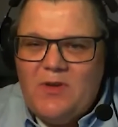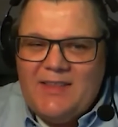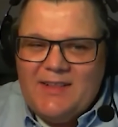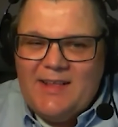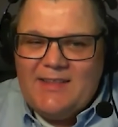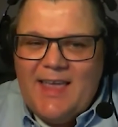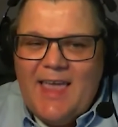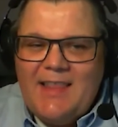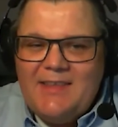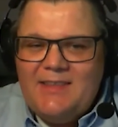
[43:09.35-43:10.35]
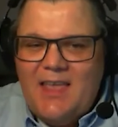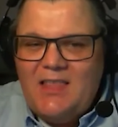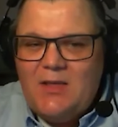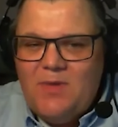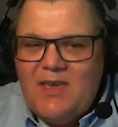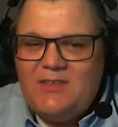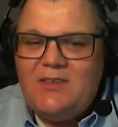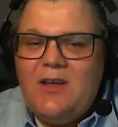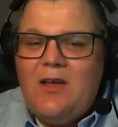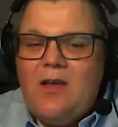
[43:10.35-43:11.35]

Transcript: you get any database